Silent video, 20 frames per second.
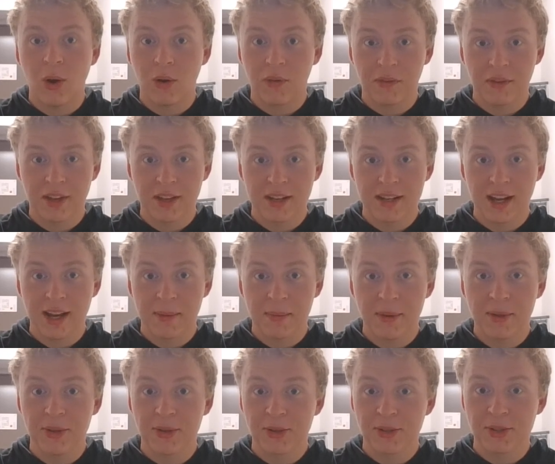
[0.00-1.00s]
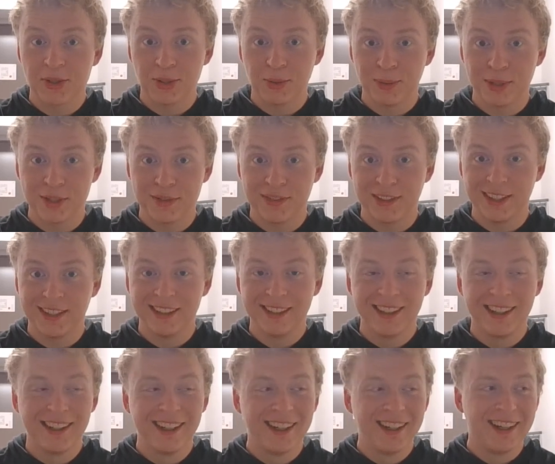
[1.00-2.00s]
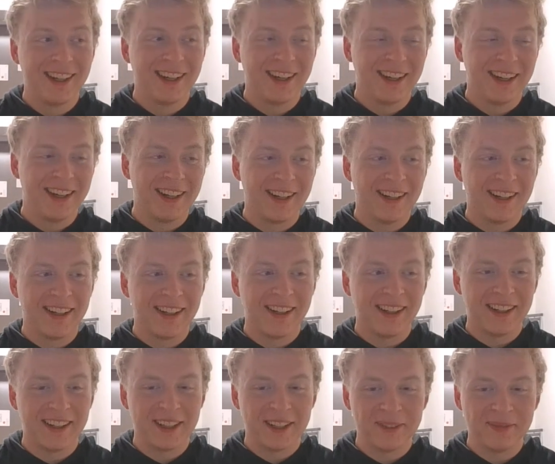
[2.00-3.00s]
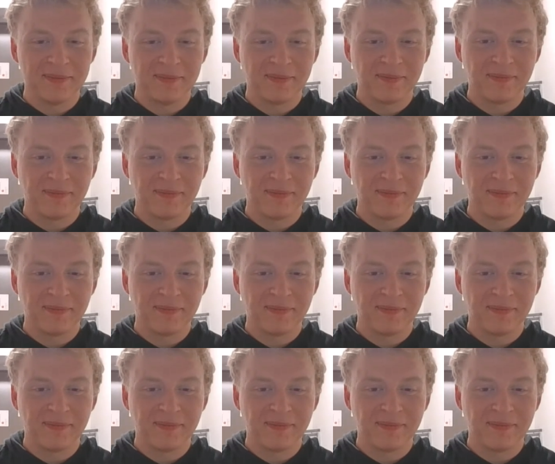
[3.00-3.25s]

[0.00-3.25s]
over the top and they're so much fun. I